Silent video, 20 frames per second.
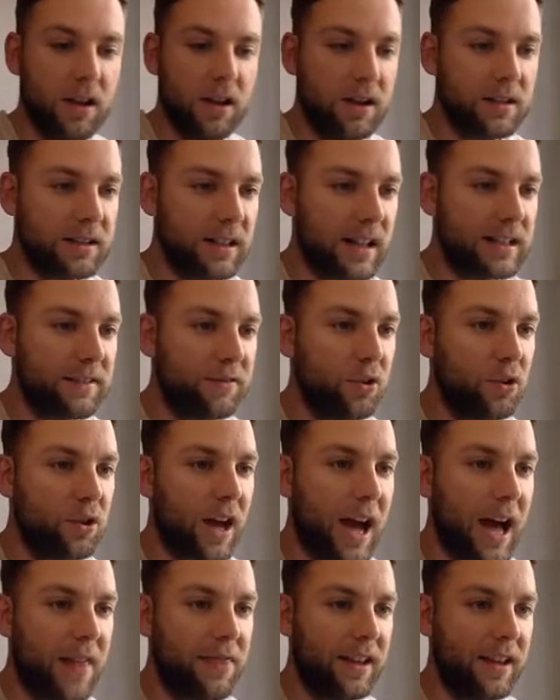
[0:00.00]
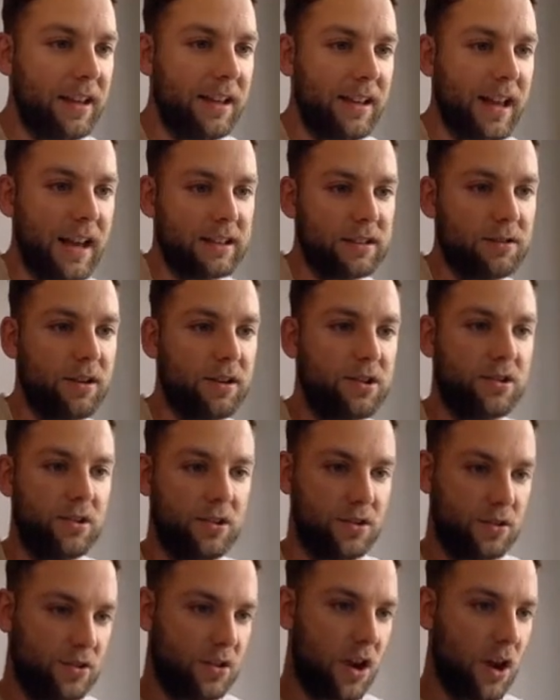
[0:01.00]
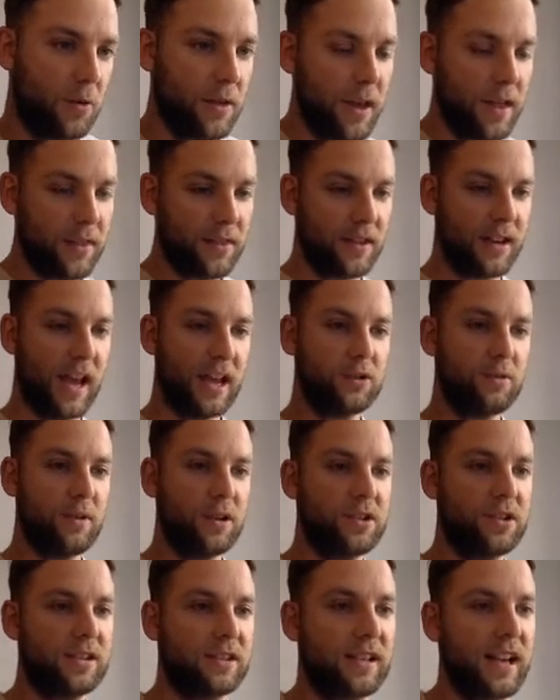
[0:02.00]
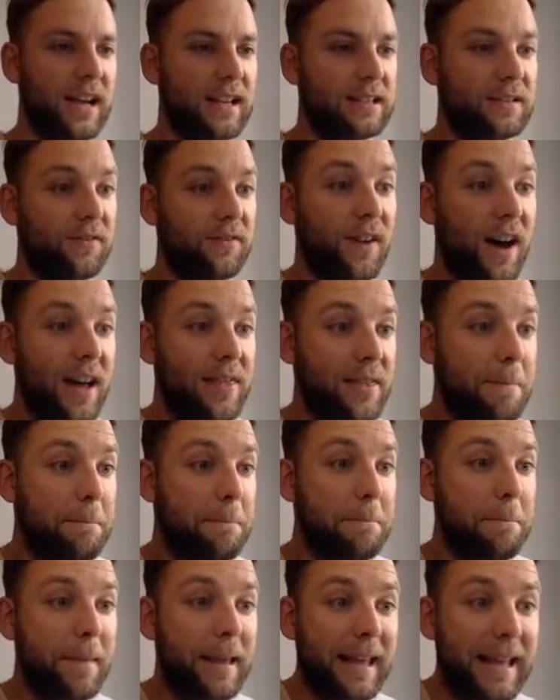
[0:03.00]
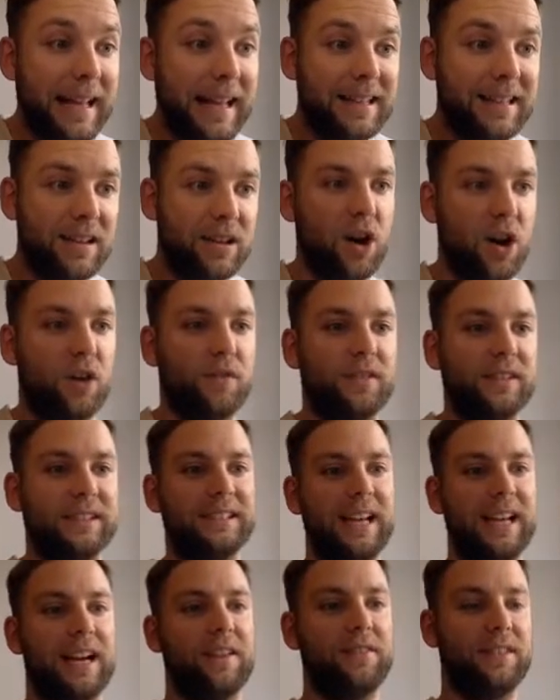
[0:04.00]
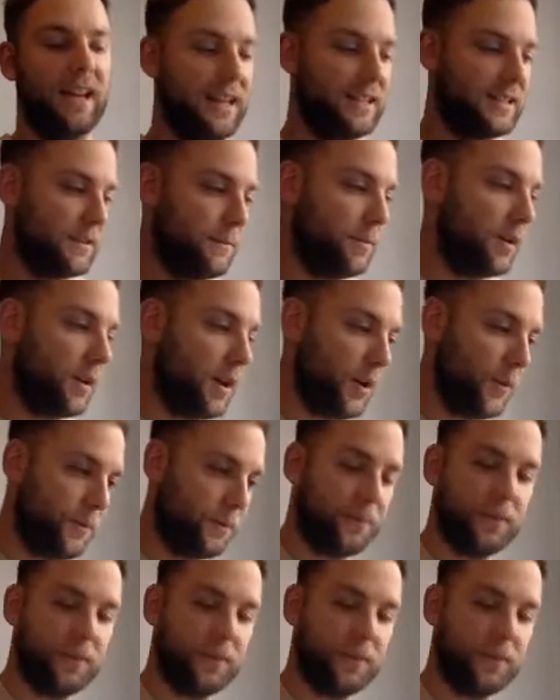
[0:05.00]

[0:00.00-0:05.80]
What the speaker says: So let's have a look at the next question. So the next question says, find the median of the set of data below.